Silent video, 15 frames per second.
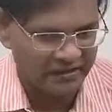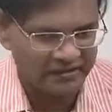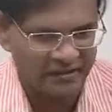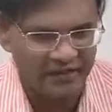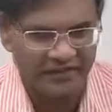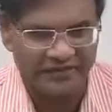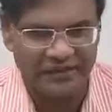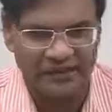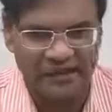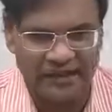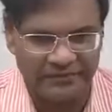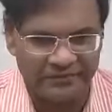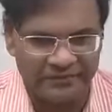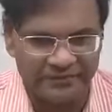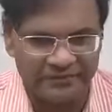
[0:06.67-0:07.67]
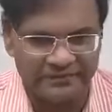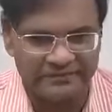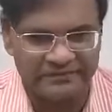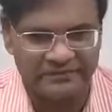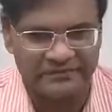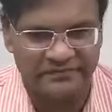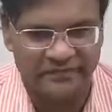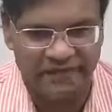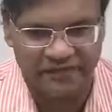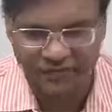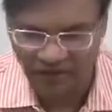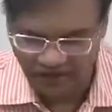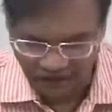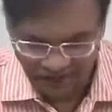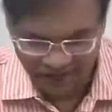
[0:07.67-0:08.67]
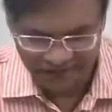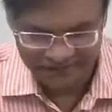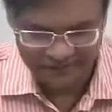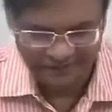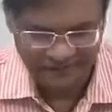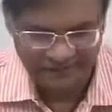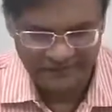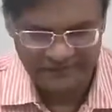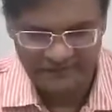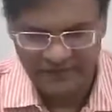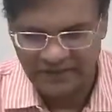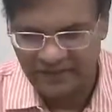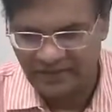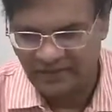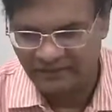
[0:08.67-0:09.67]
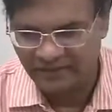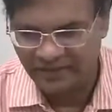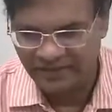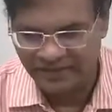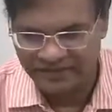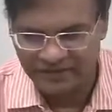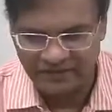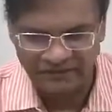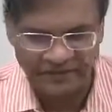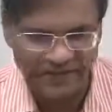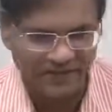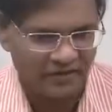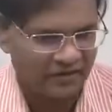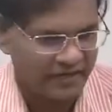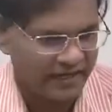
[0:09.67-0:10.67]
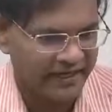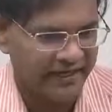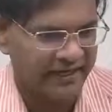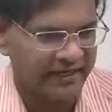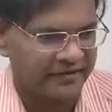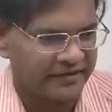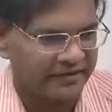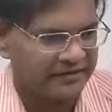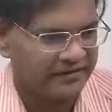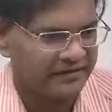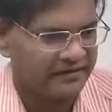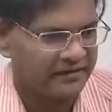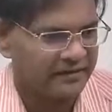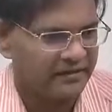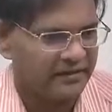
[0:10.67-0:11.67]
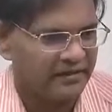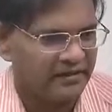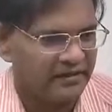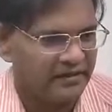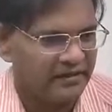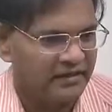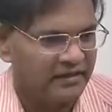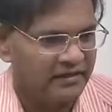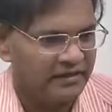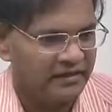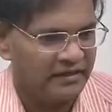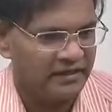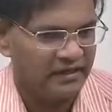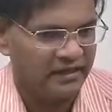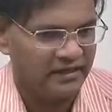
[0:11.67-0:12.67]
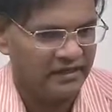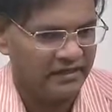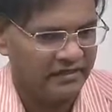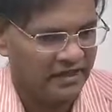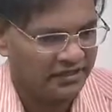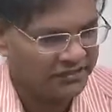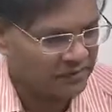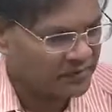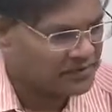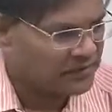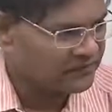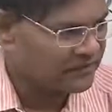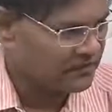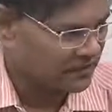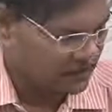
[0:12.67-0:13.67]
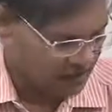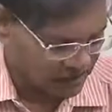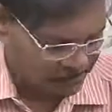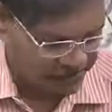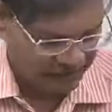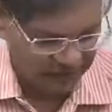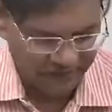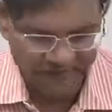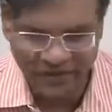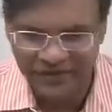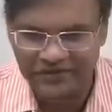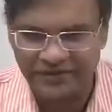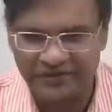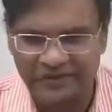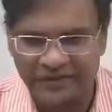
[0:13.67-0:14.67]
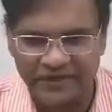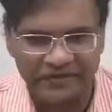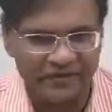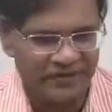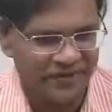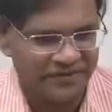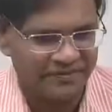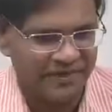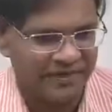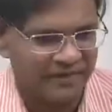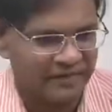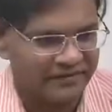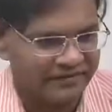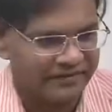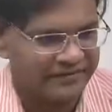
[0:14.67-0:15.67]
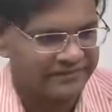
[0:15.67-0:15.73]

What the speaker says: in recent times about Prevention of Money Laundering Act, and there is so much of criticism of the recent Supreme Court judgment also.